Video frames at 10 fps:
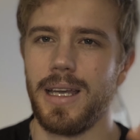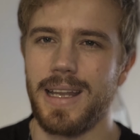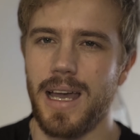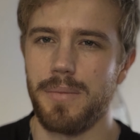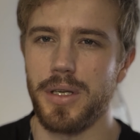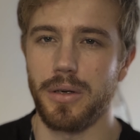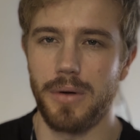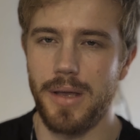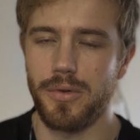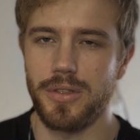It can be a
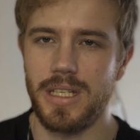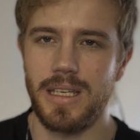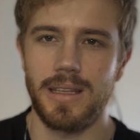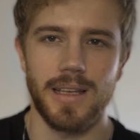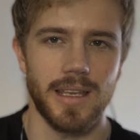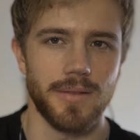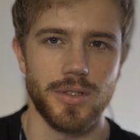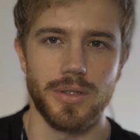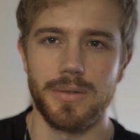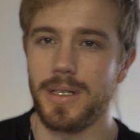great routine that gives
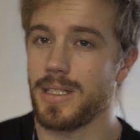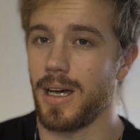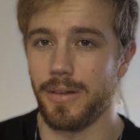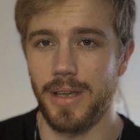you a ton of